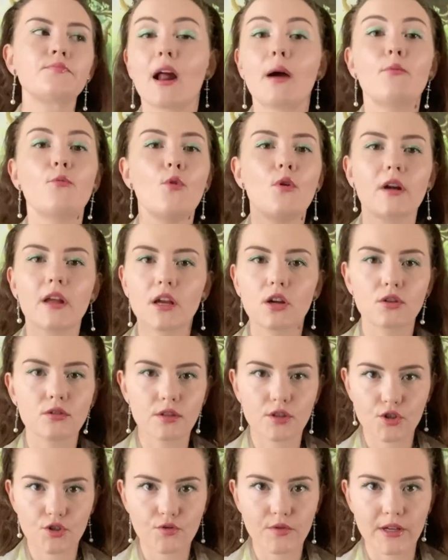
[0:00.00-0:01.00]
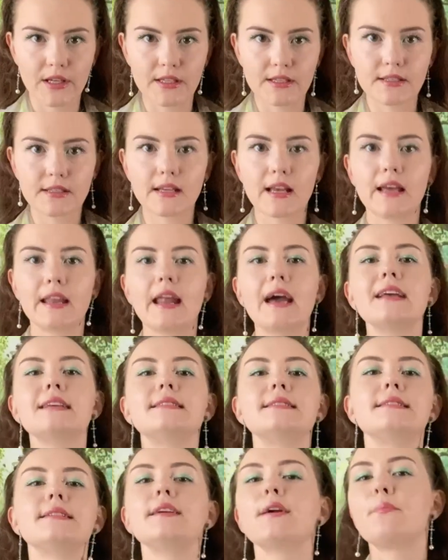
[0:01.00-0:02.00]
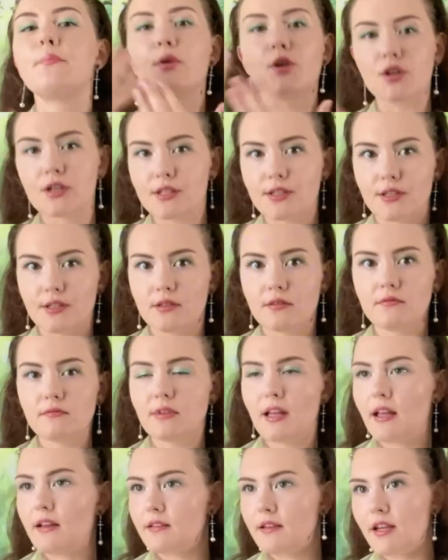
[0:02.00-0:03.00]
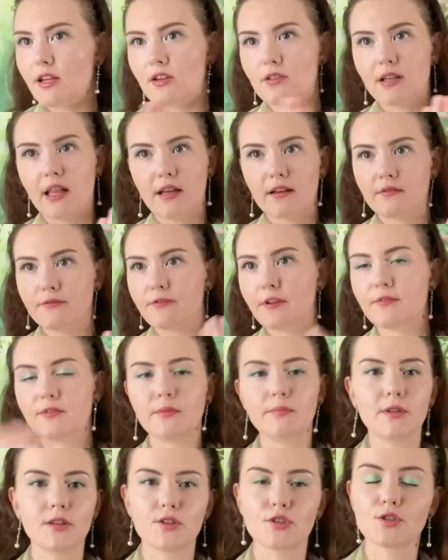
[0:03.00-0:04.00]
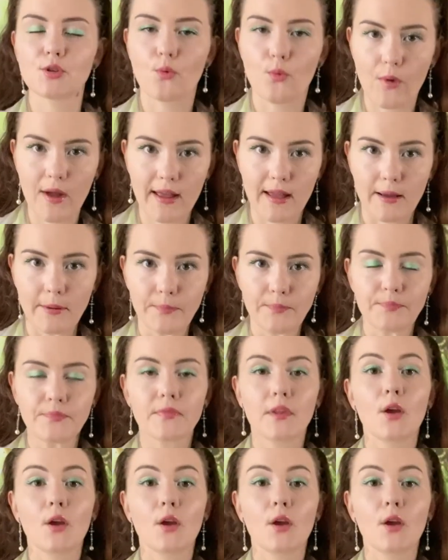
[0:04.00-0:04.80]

I'm walking on the streets and I see a person like they're like 50 meters away.